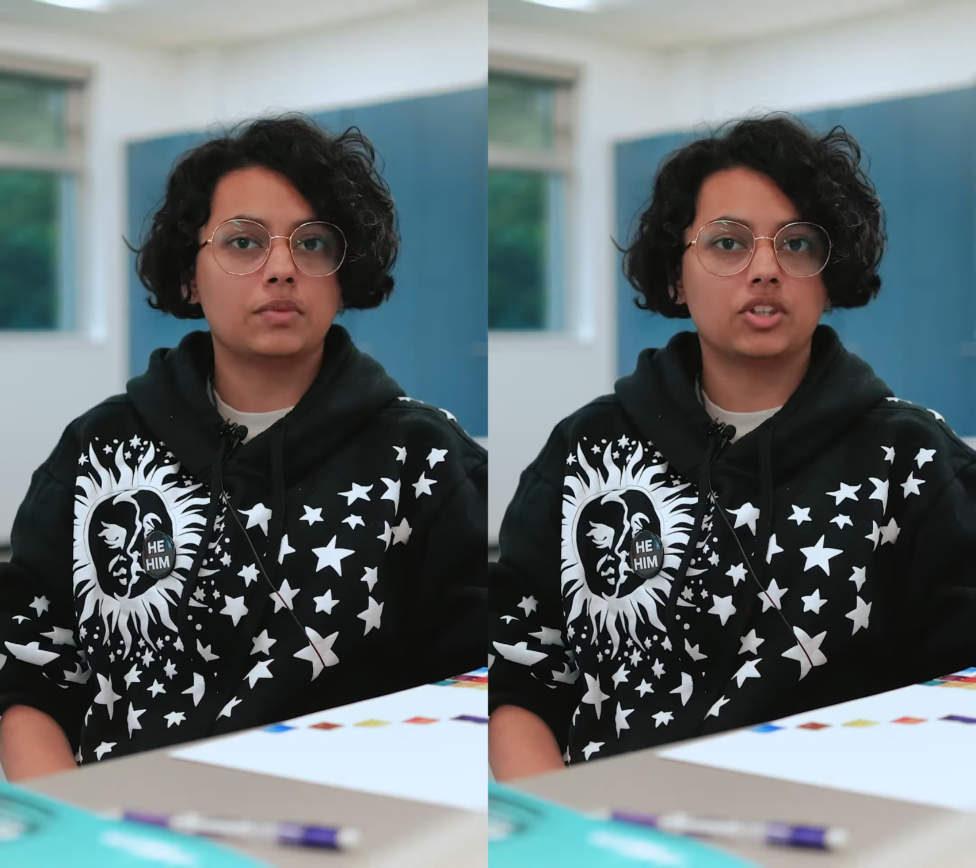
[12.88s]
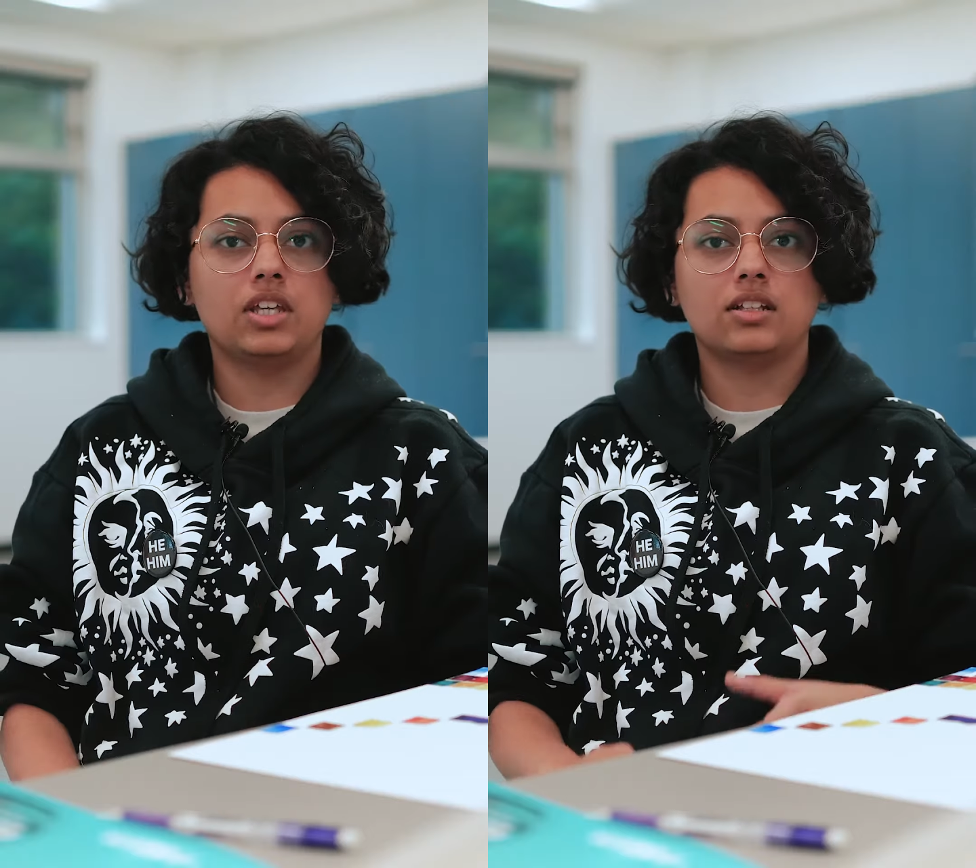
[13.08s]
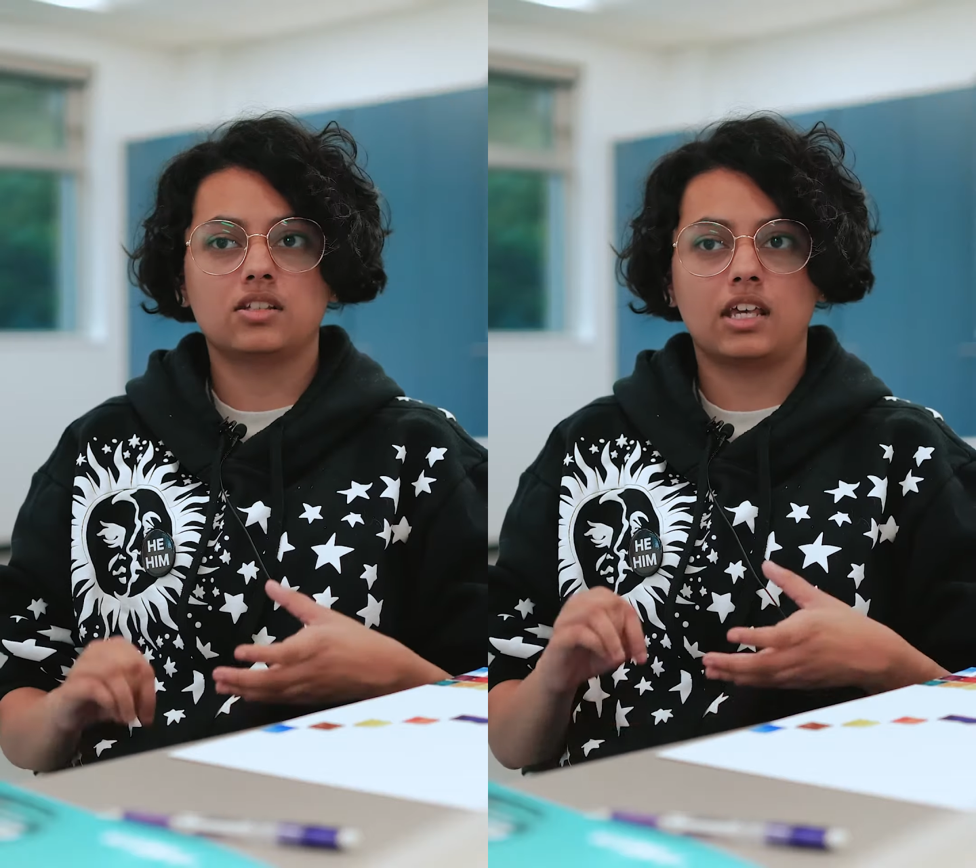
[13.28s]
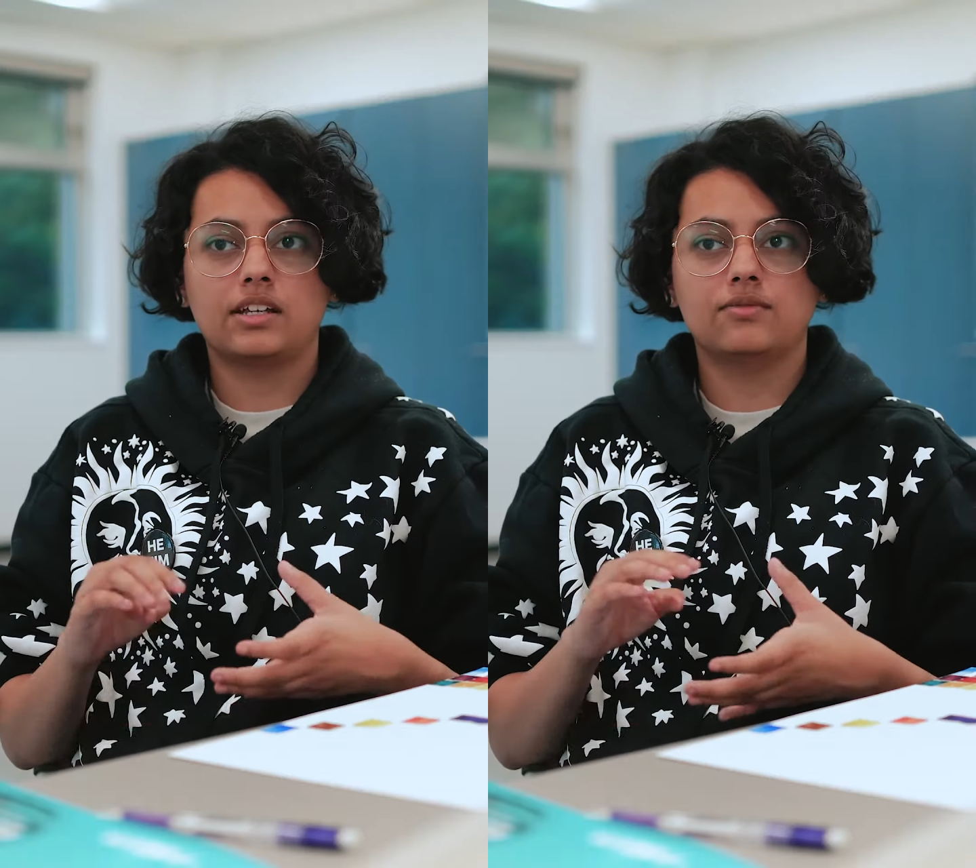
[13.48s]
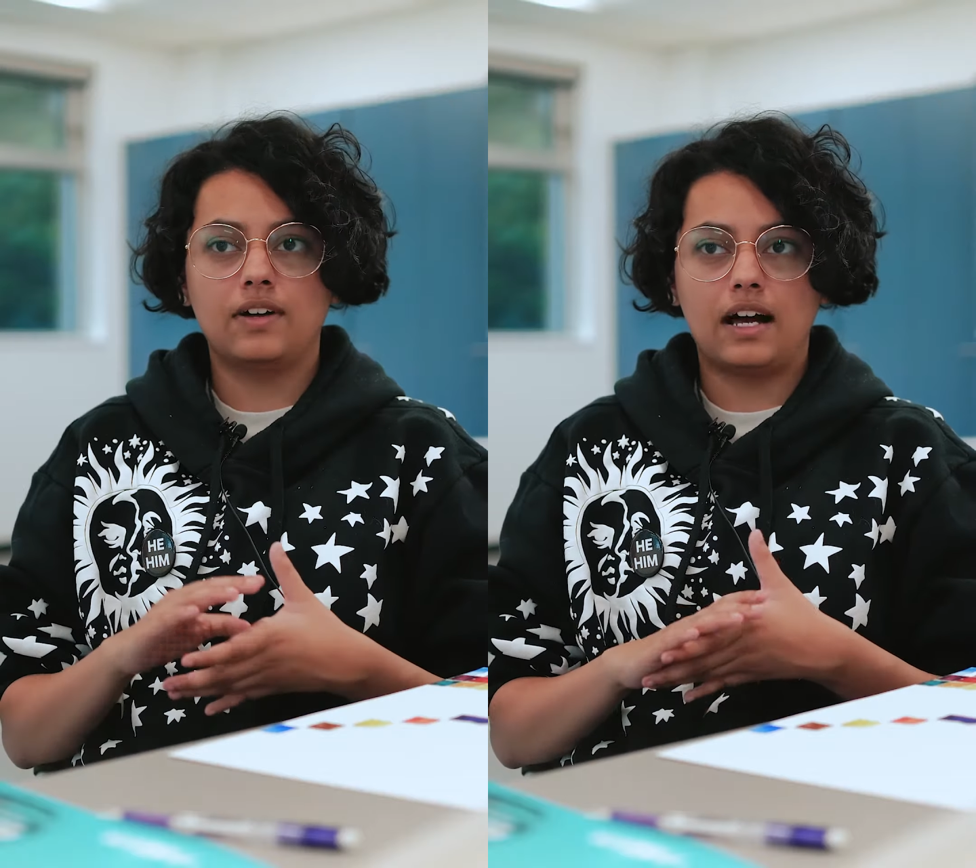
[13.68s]
about things like
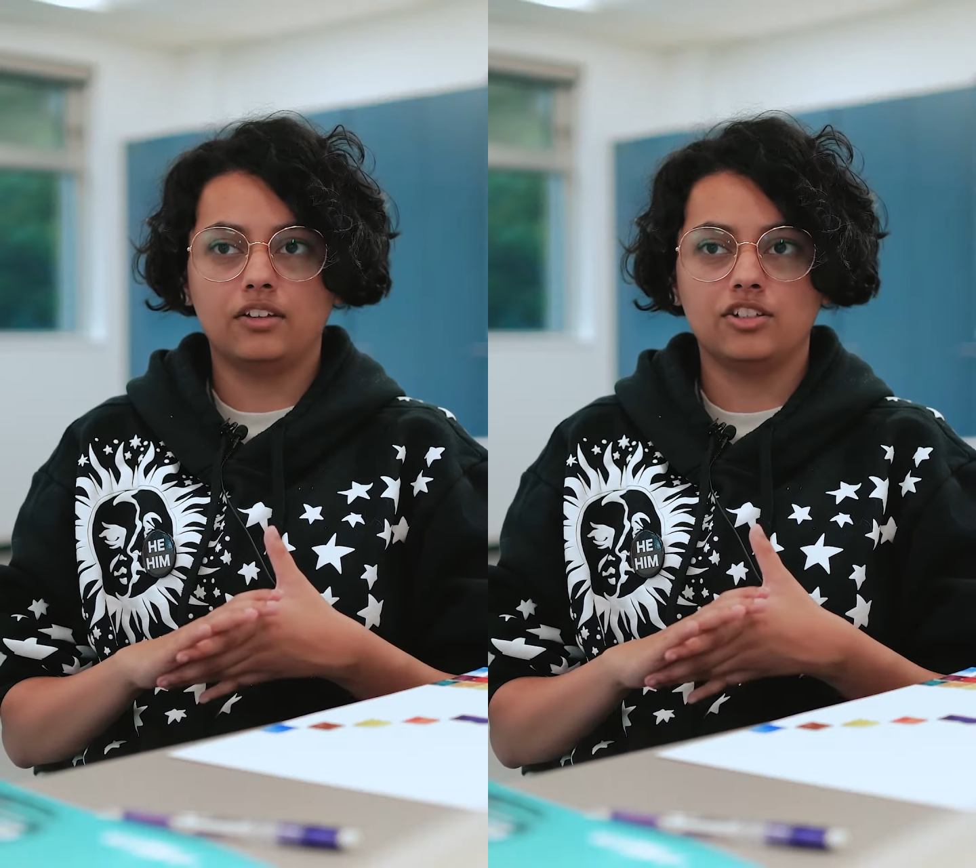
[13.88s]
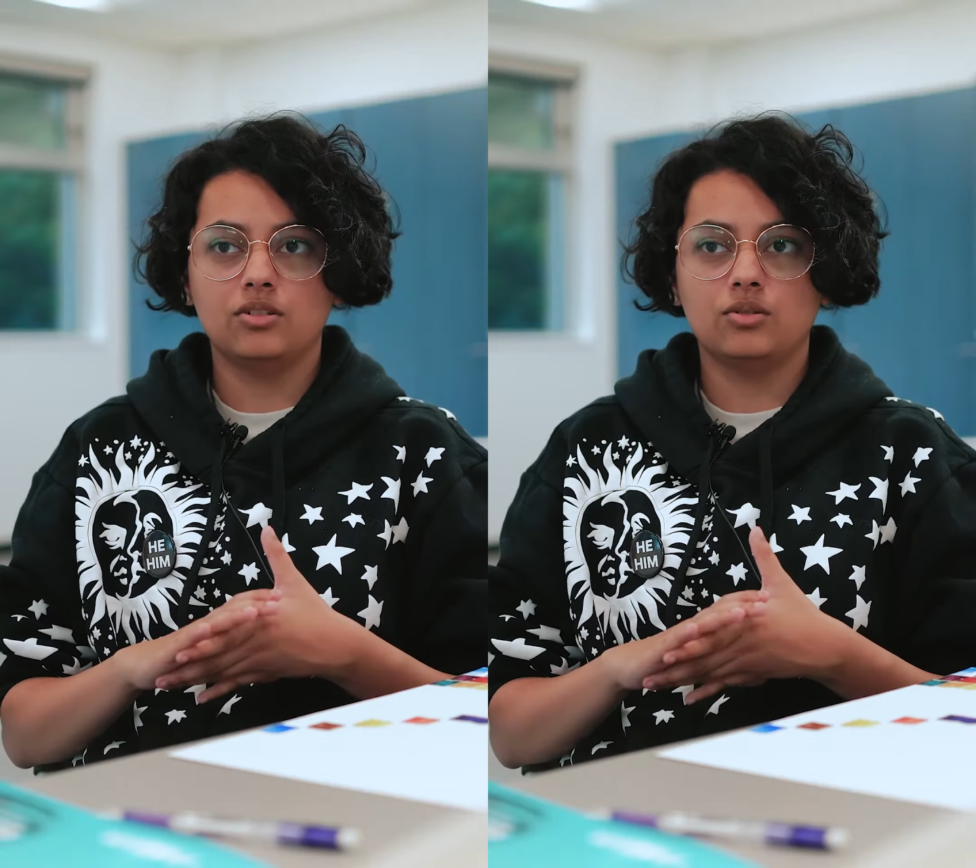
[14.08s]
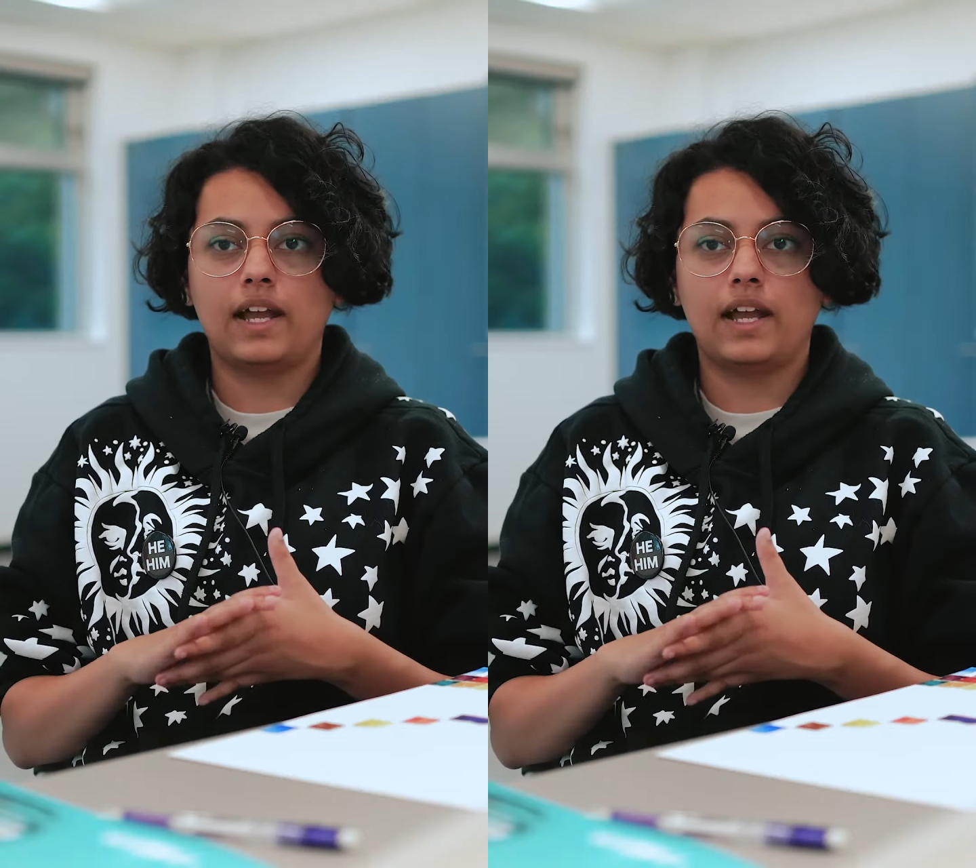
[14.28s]
value